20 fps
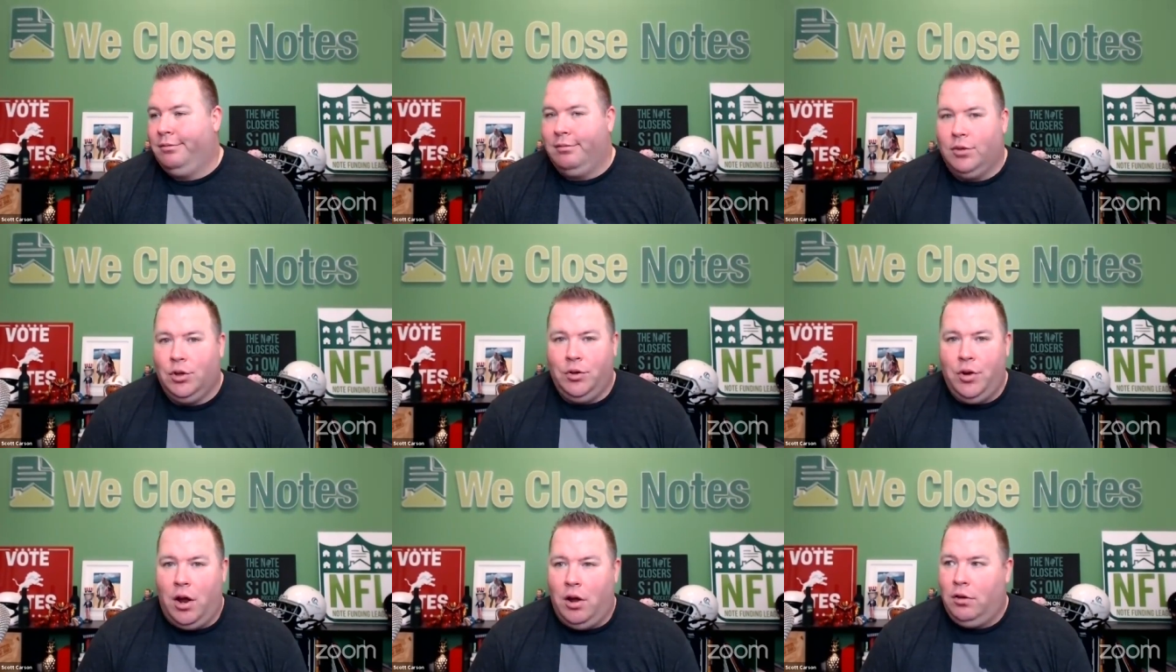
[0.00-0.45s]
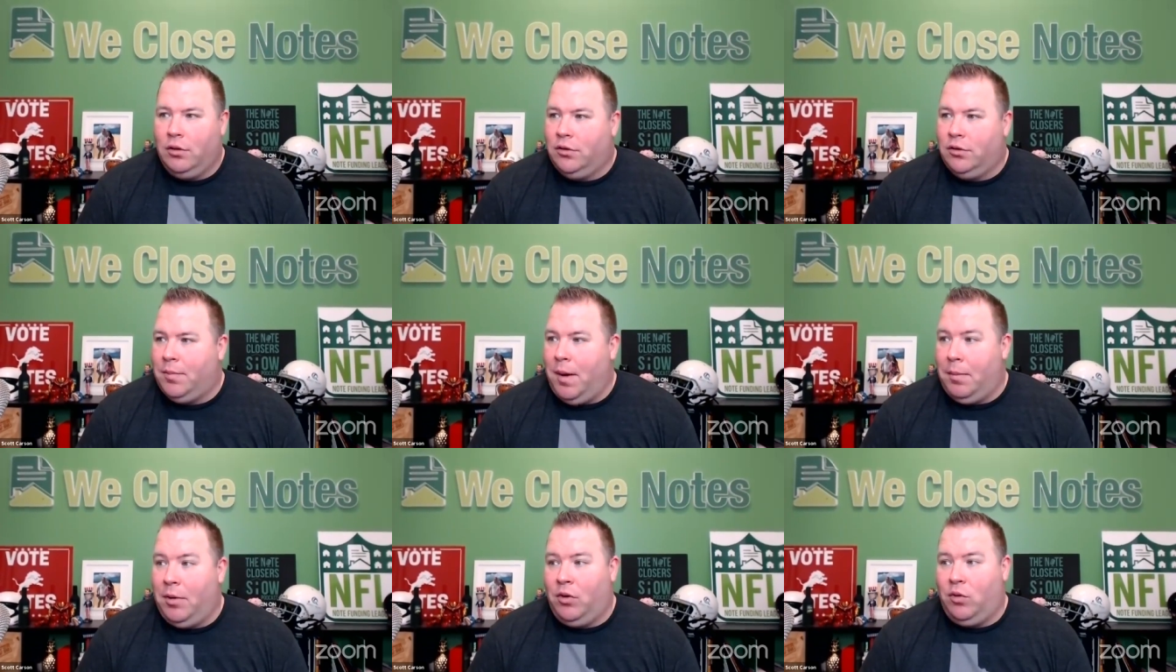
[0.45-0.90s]
Who
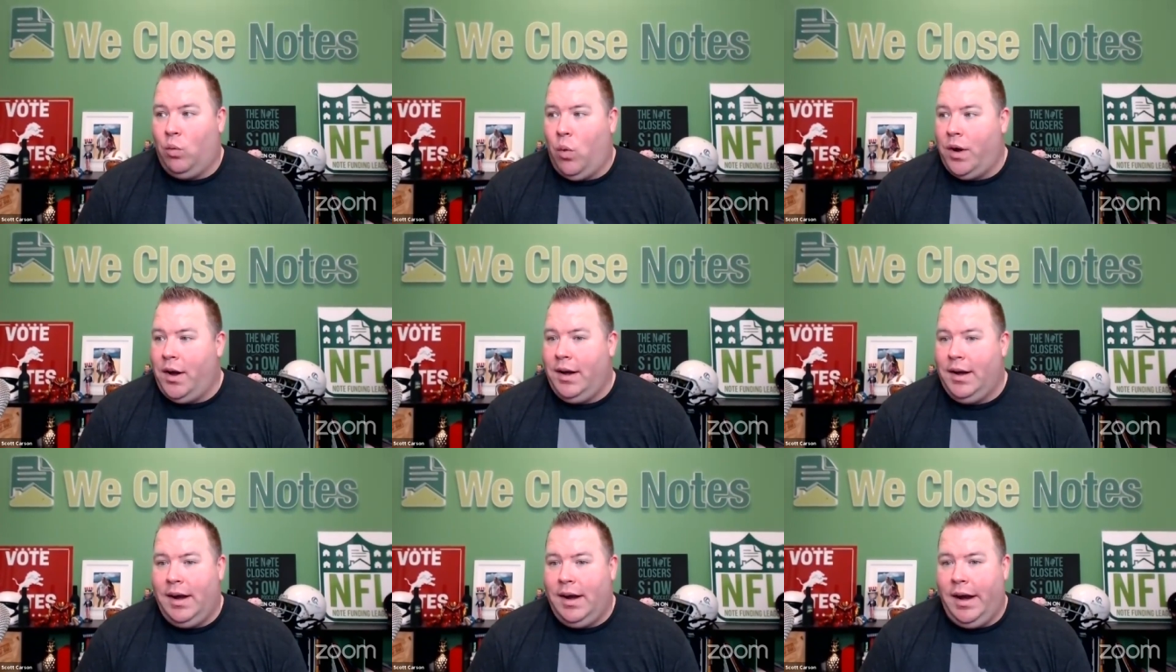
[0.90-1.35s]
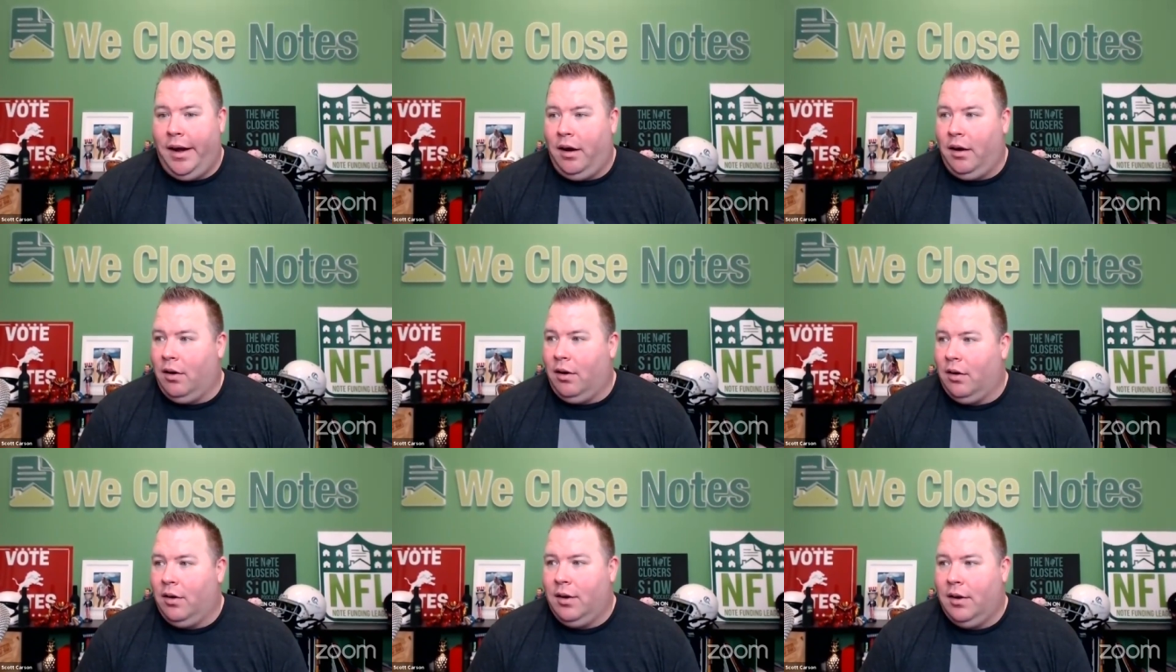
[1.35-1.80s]
knows? Maybe it's one a
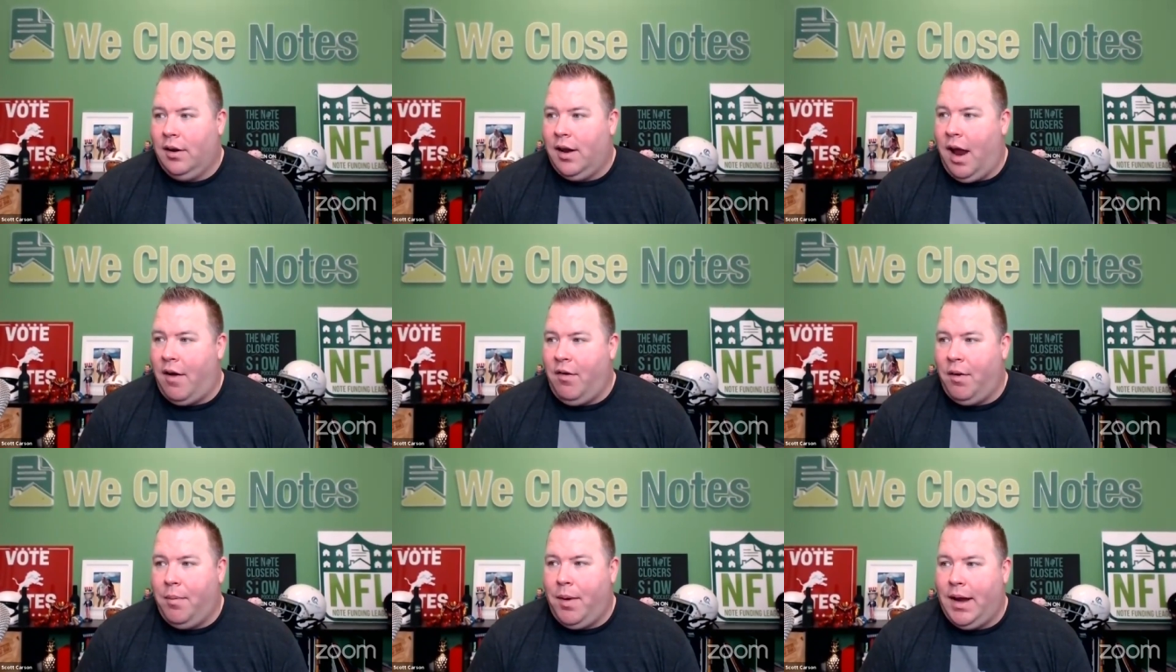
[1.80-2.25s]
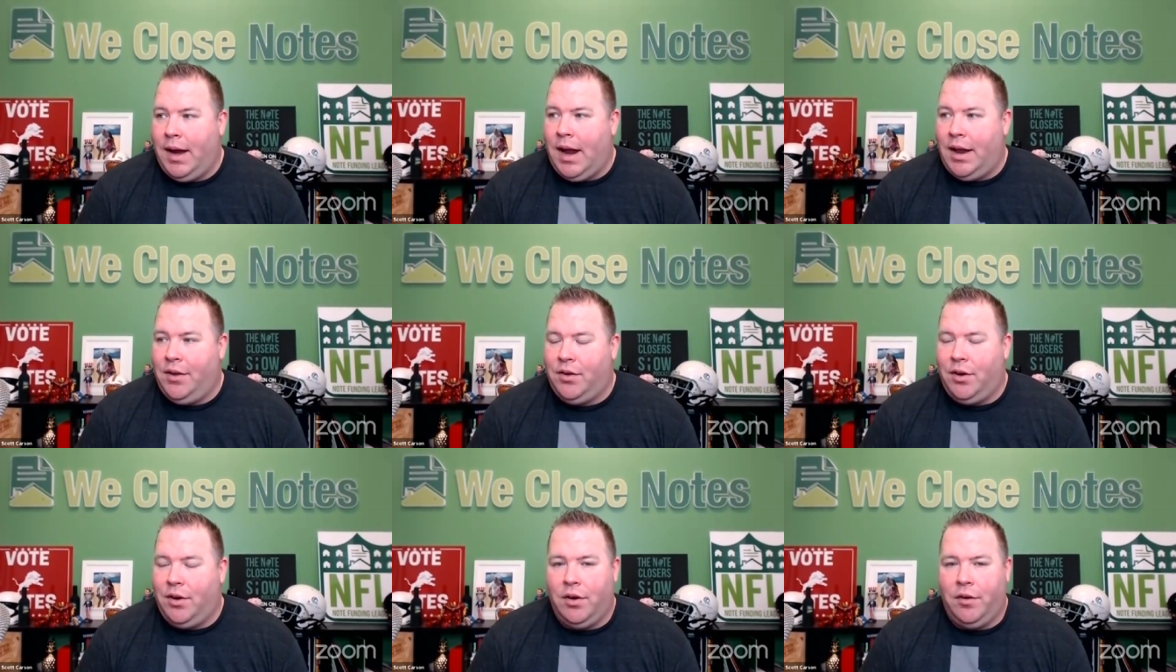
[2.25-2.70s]
year. Everybody
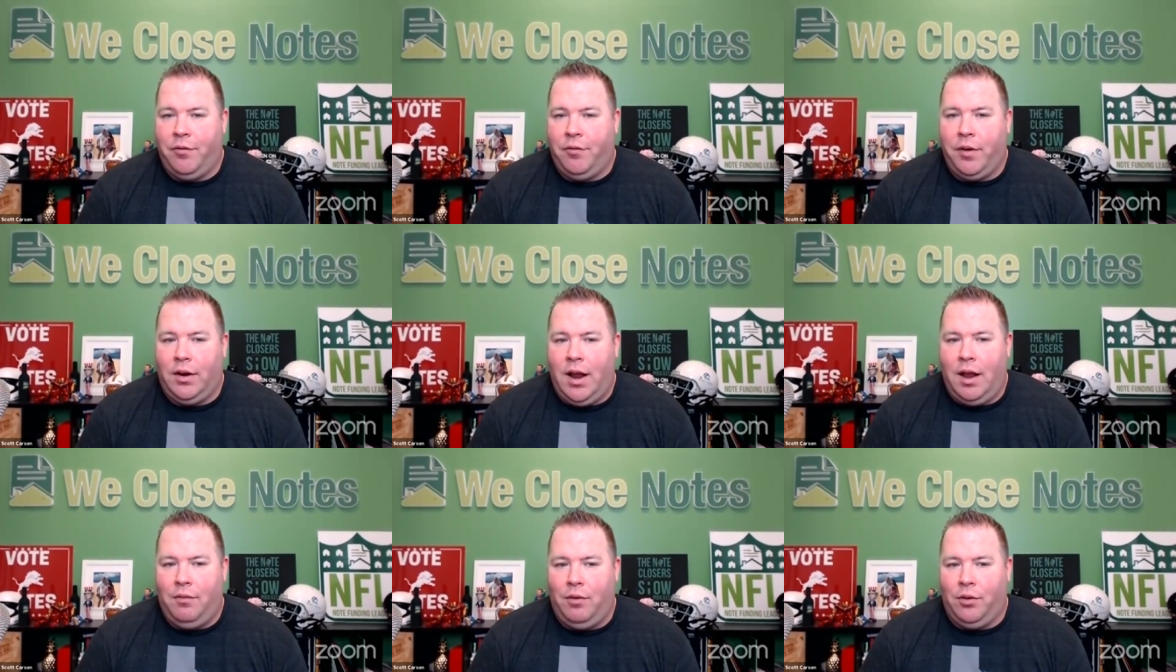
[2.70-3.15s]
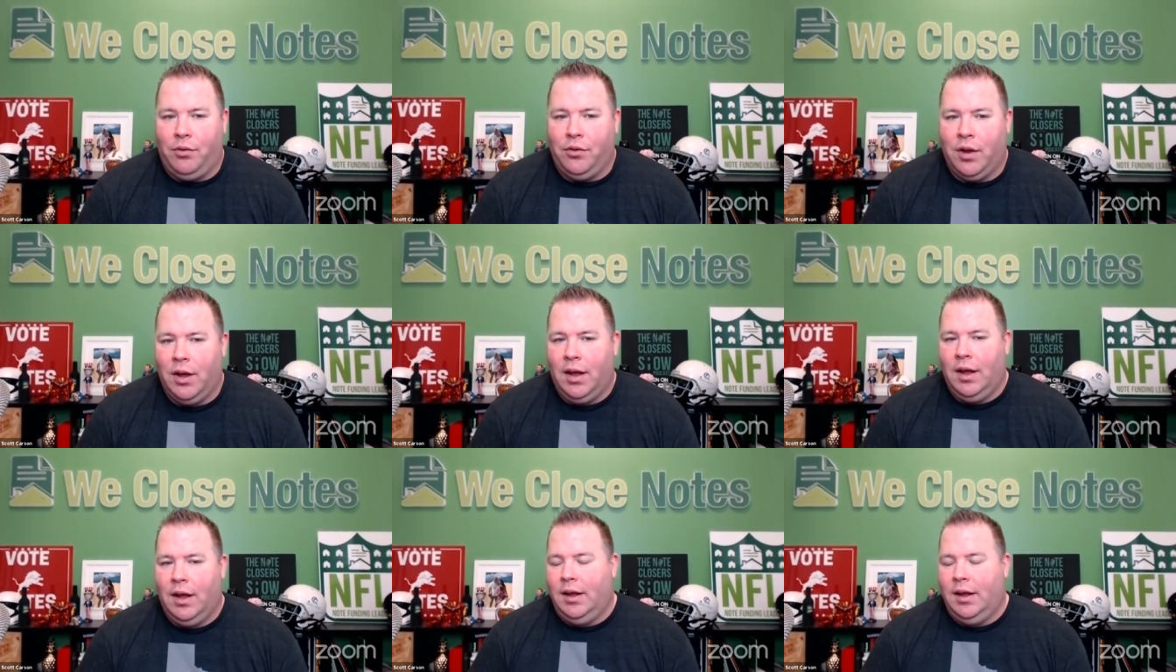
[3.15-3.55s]
has their different levels.